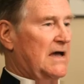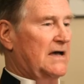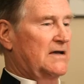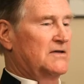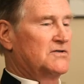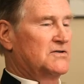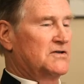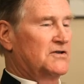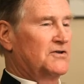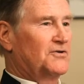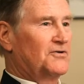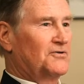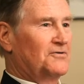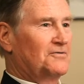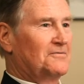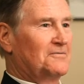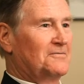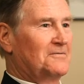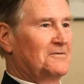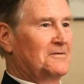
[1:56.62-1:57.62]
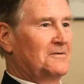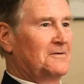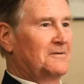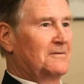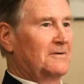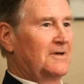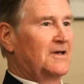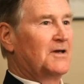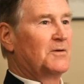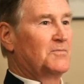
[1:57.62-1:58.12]
I consider
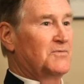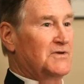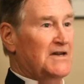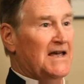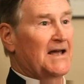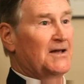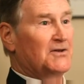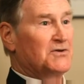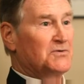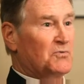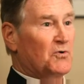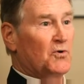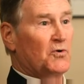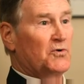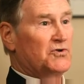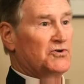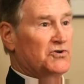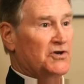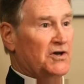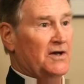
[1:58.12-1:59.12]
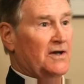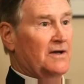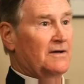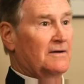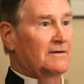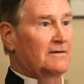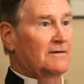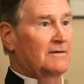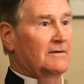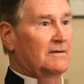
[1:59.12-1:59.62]
him Dan's protege